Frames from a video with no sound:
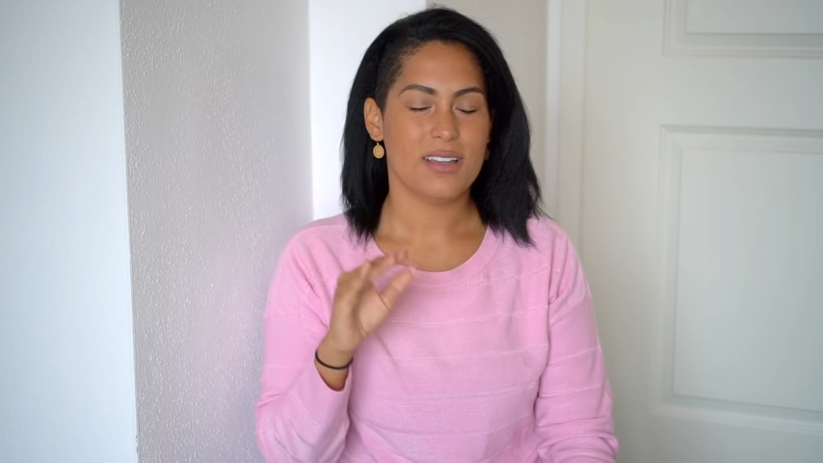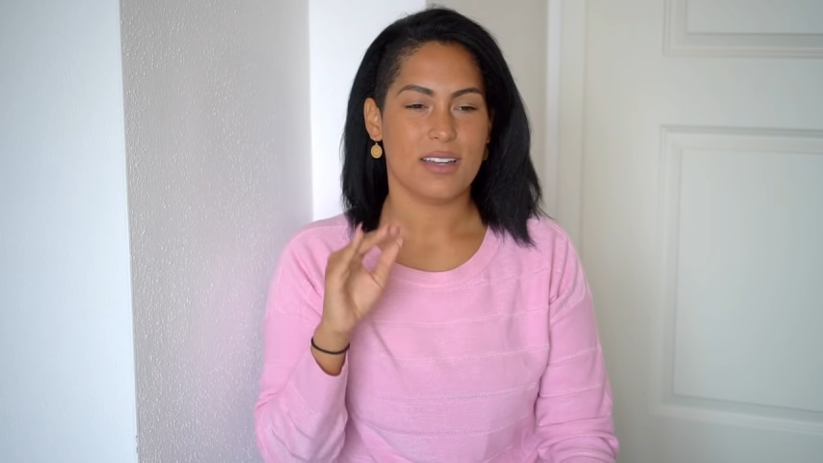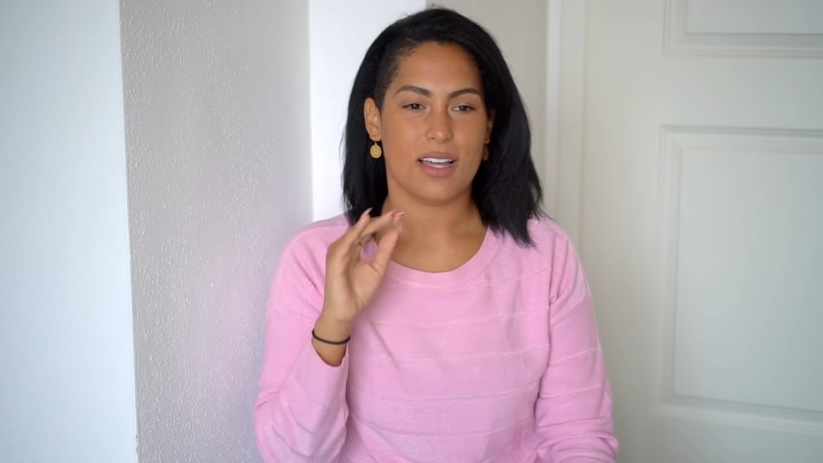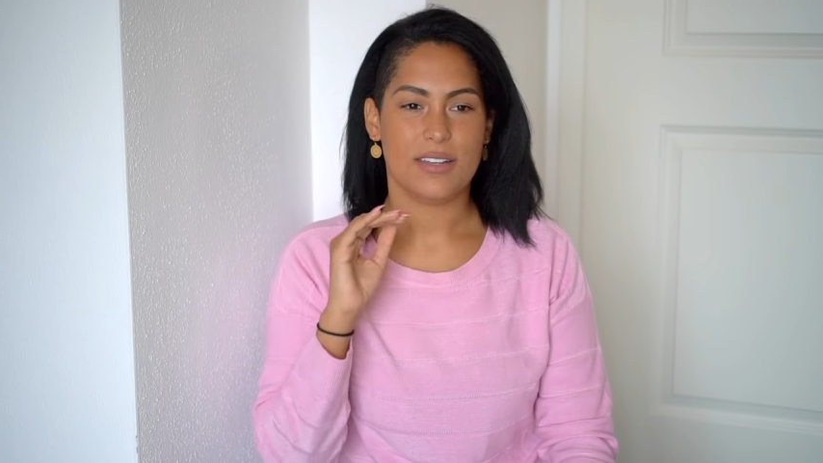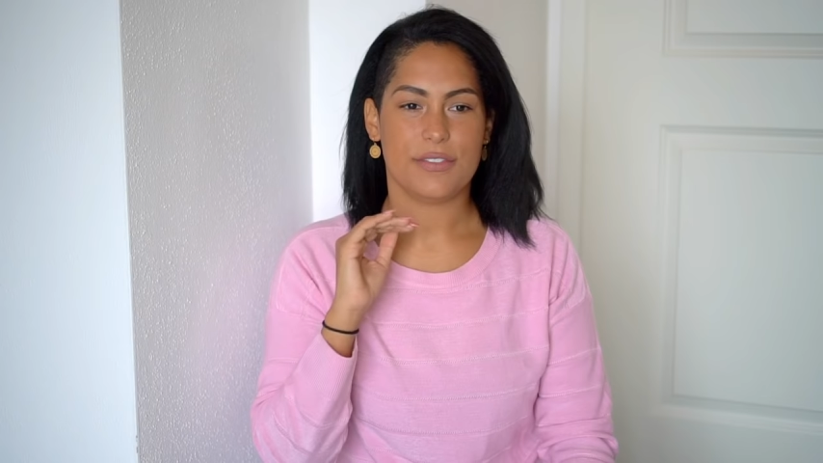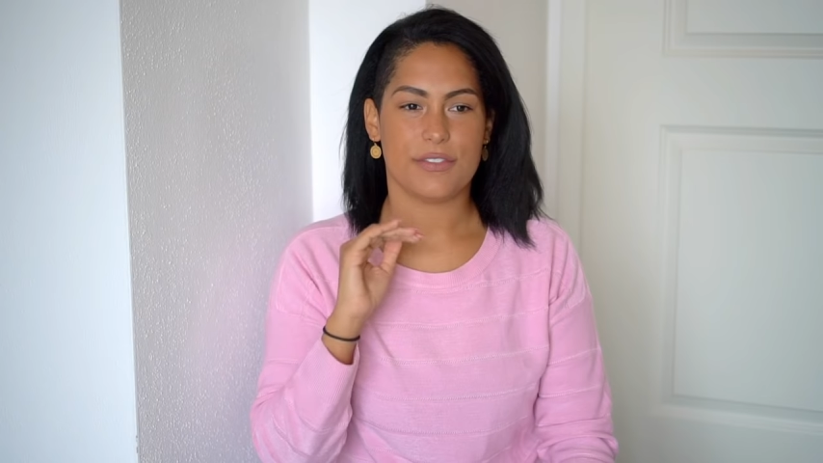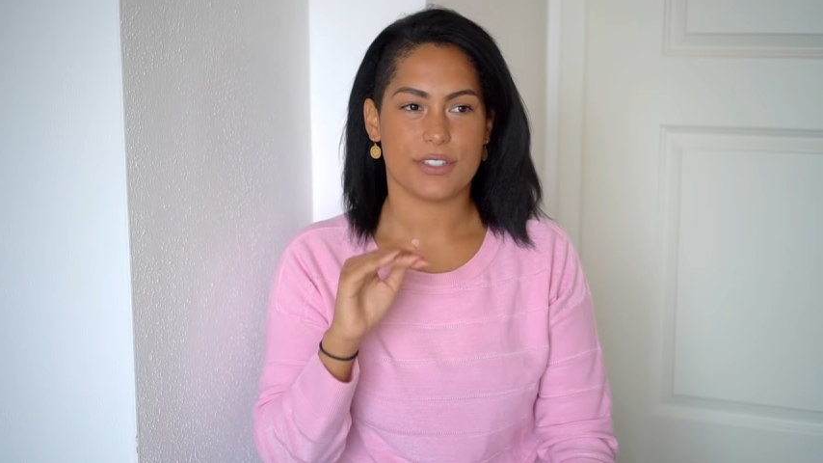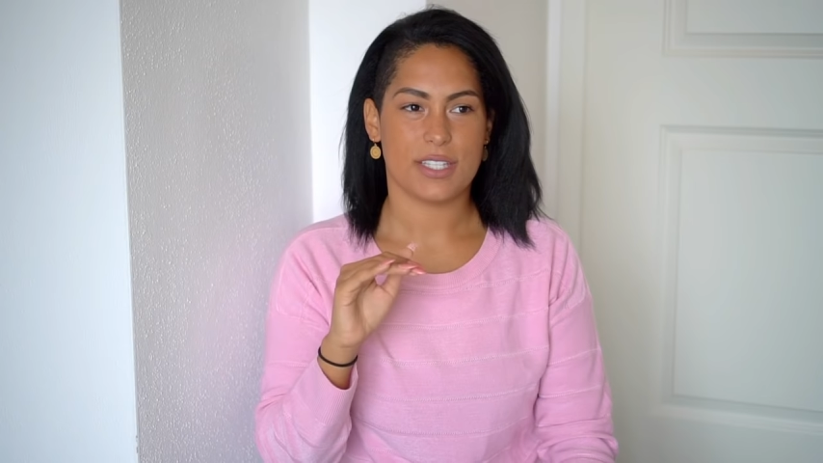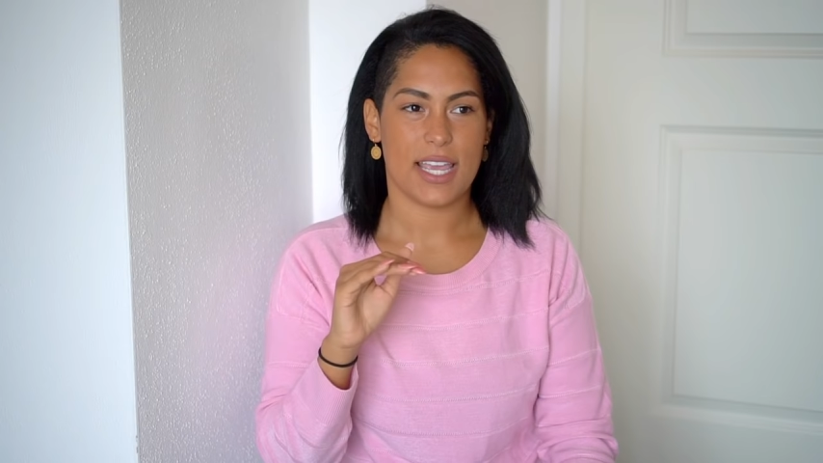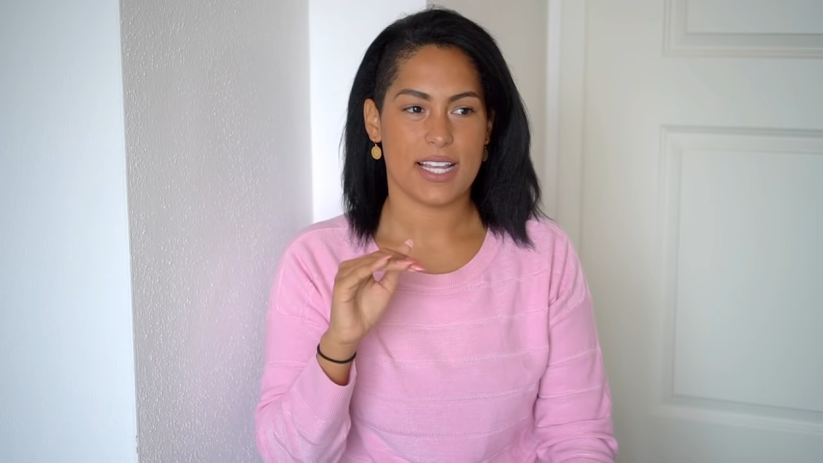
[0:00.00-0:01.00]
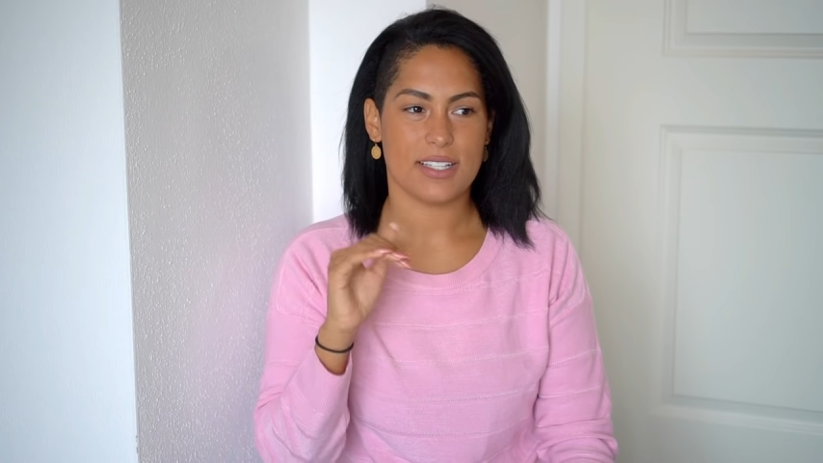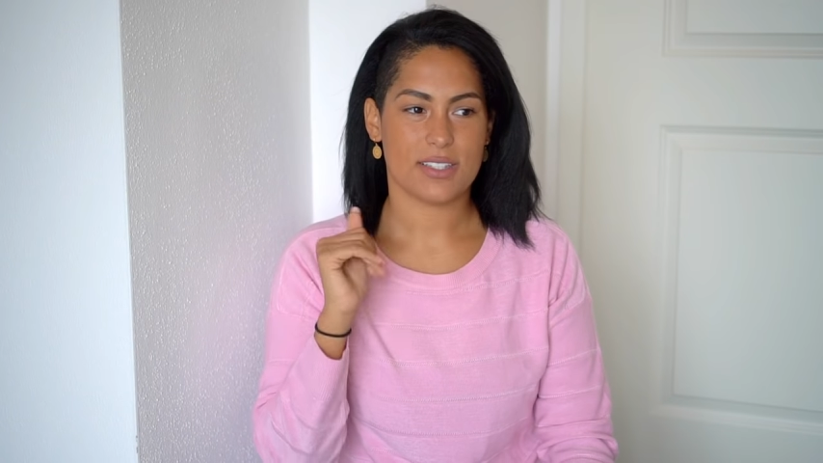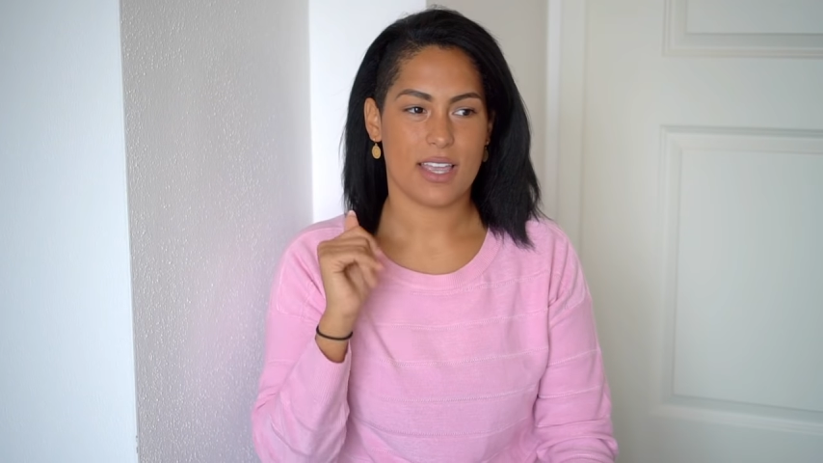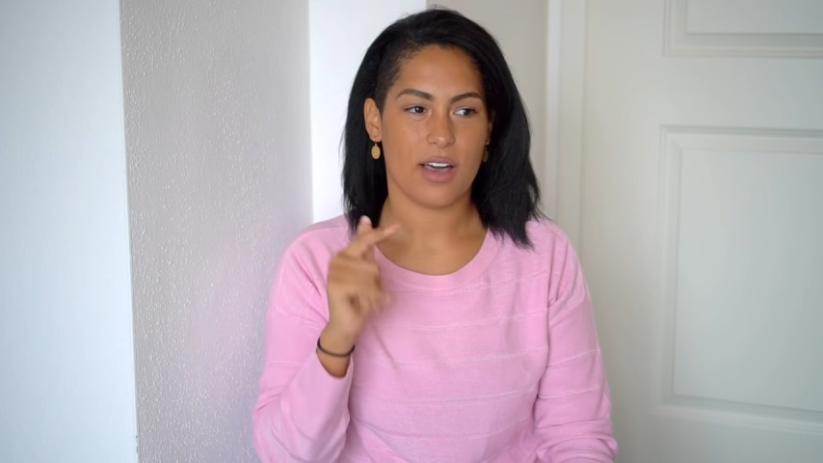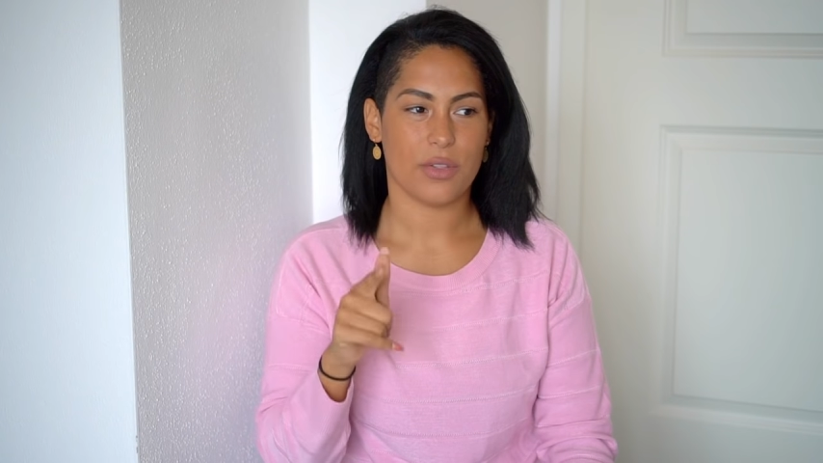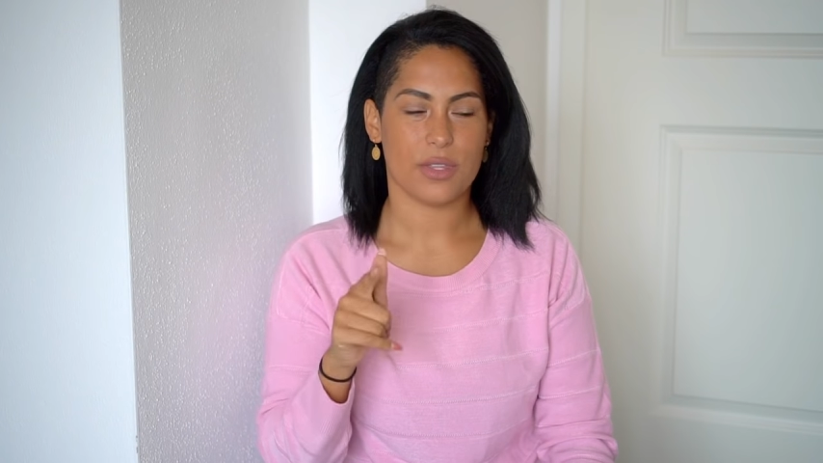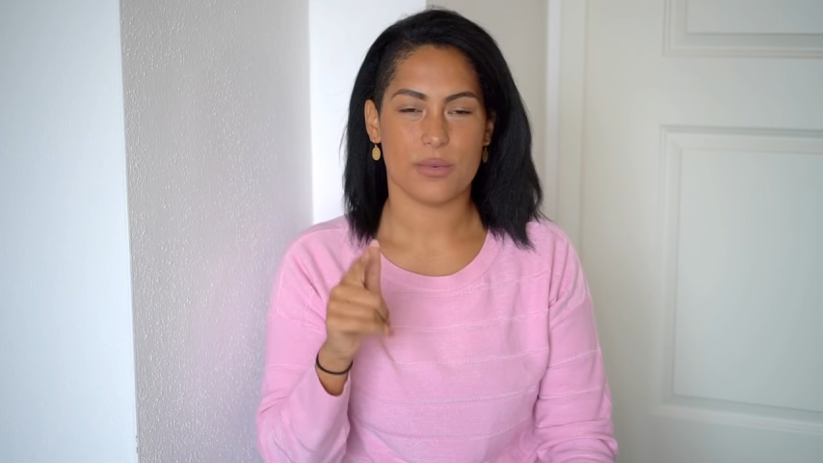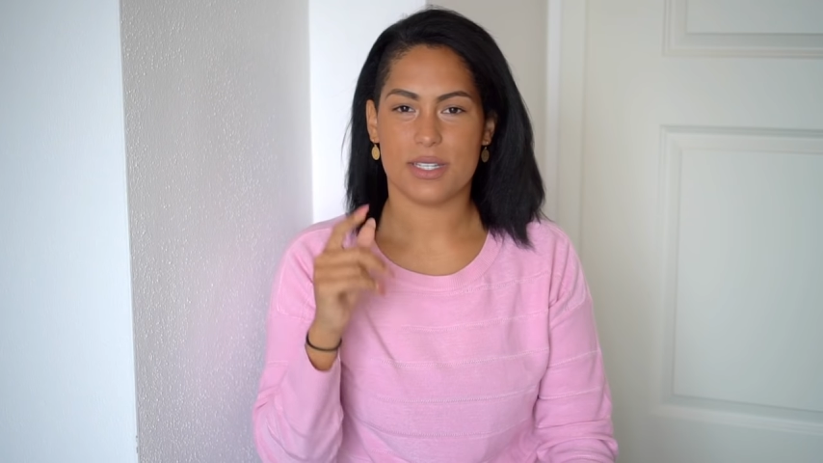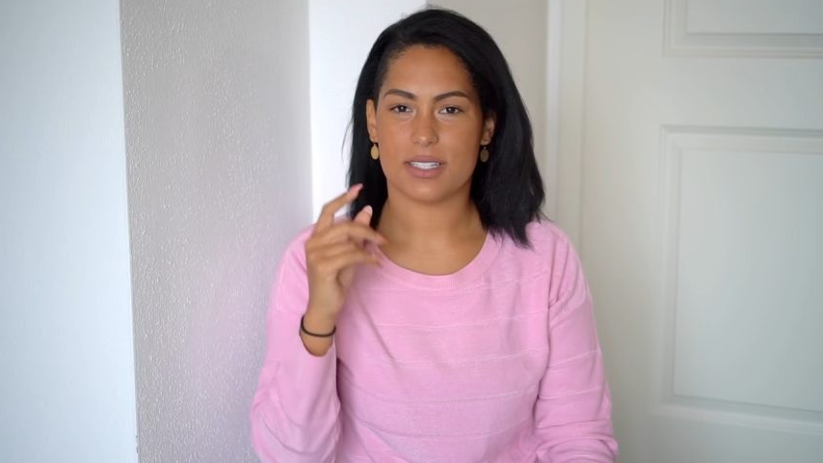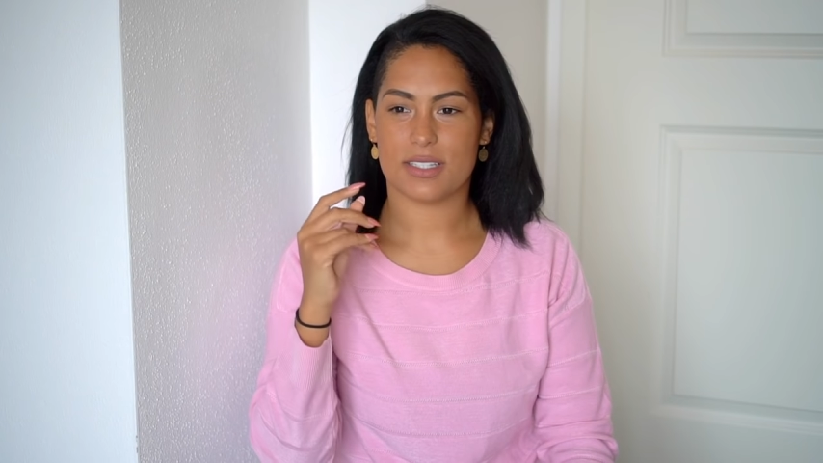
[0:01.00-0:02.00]
not even for taste, healthy
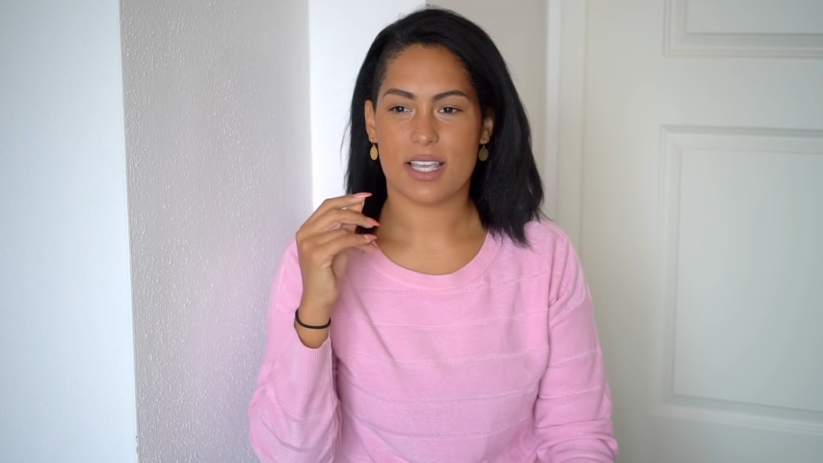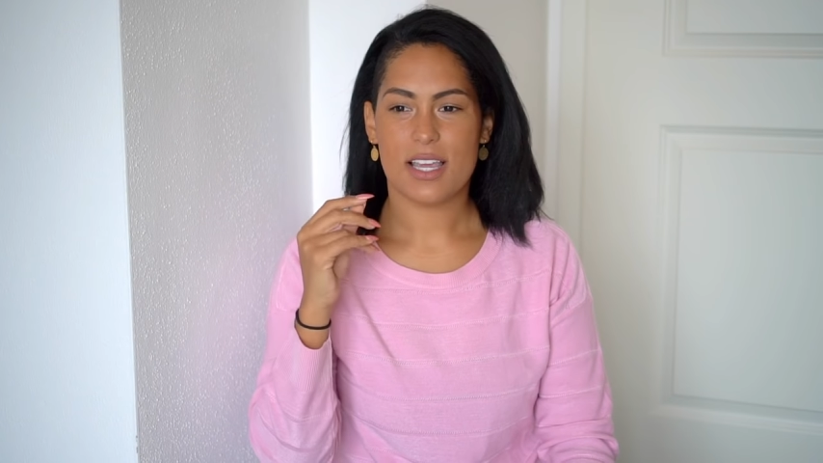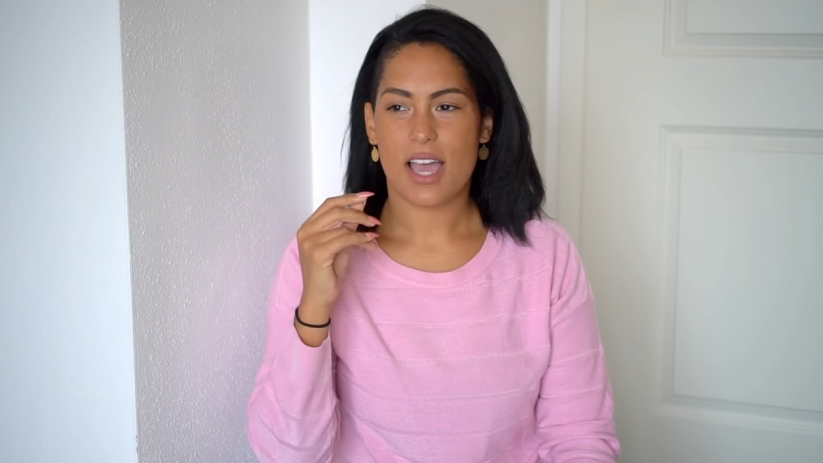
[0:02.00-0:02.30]
reasons.